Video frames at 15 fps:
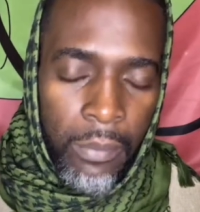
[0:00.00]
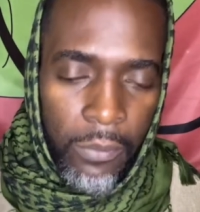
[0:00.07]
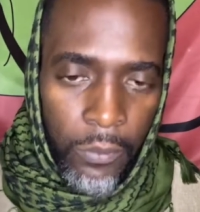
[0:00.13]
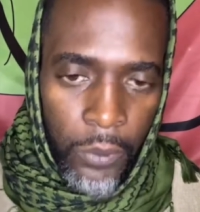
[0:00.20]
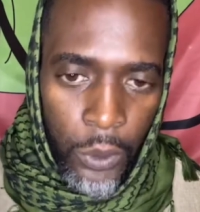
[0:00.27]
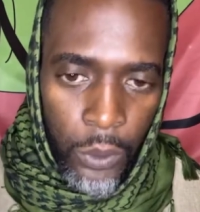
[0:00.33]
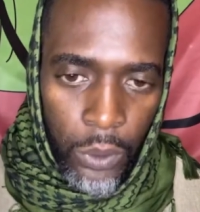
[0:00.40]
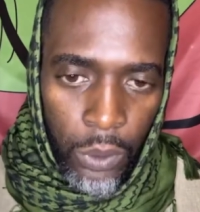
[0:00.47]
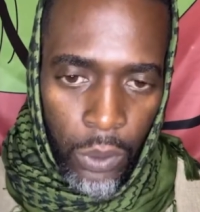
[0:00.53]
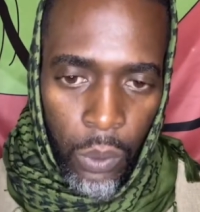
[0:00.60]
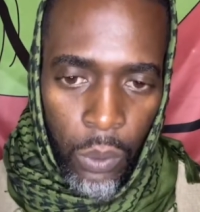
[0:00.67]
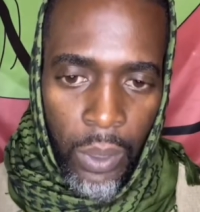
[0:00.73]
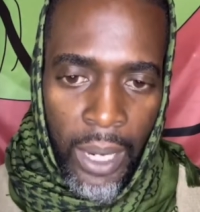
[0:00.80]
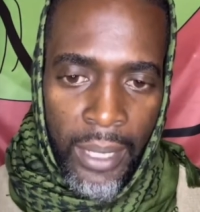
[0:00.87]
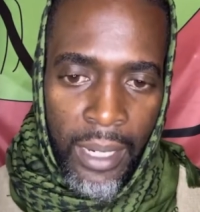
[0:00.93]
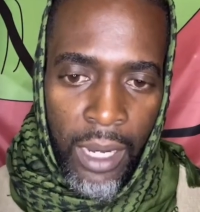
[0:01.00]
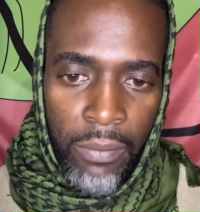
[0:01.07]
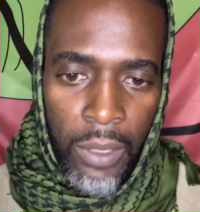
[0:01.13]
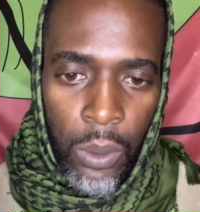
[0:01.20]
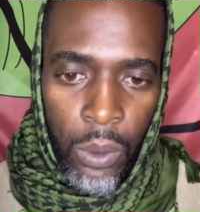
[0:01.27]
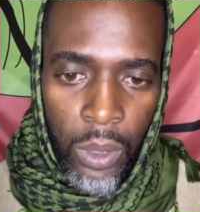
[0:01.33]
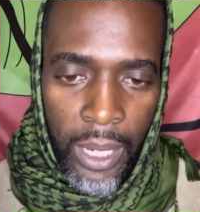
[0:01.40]
for you to go and have a
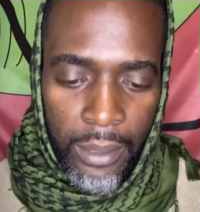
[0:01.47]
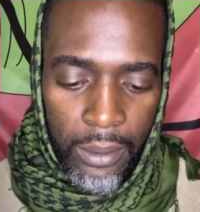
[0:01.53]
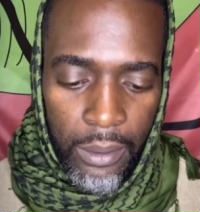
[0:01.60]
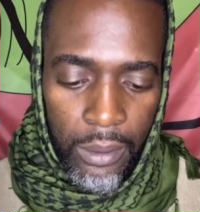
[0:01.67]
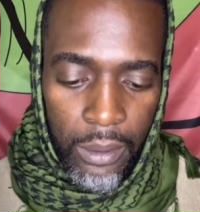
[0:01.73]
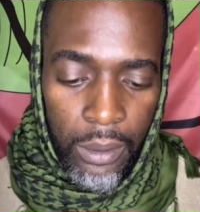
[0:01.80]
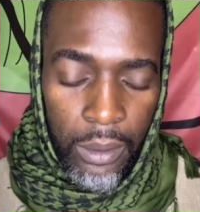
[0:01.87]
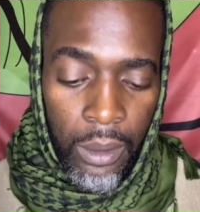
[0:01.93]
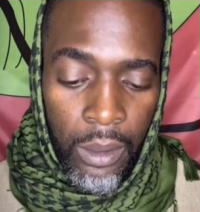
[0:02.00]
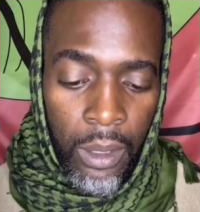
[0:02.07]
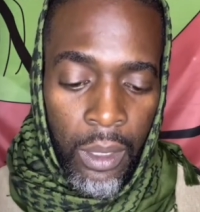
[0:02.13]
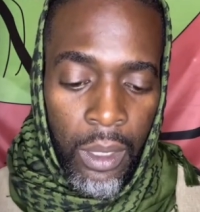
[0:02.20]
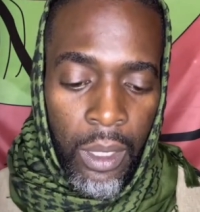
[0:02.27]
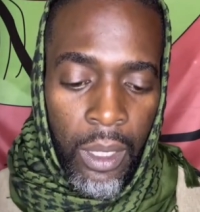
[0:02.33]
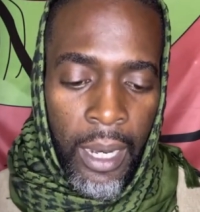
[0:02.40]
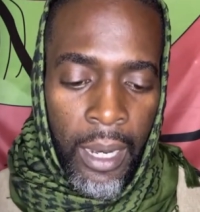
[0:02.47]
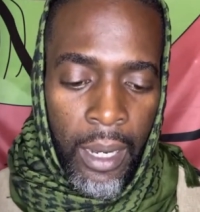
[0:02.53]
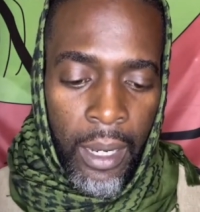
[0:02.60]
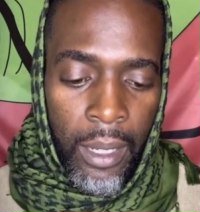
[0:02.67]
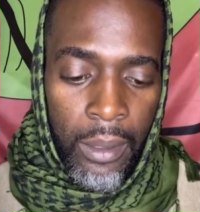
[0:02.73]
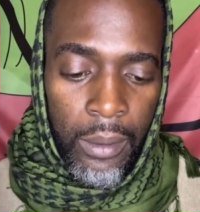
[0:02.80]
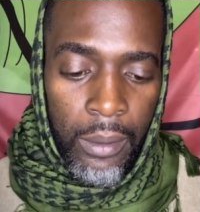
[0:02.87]
look at.
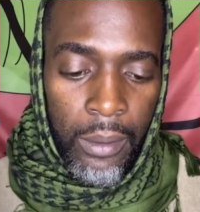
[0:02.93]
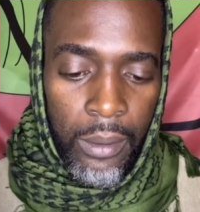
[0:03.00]
And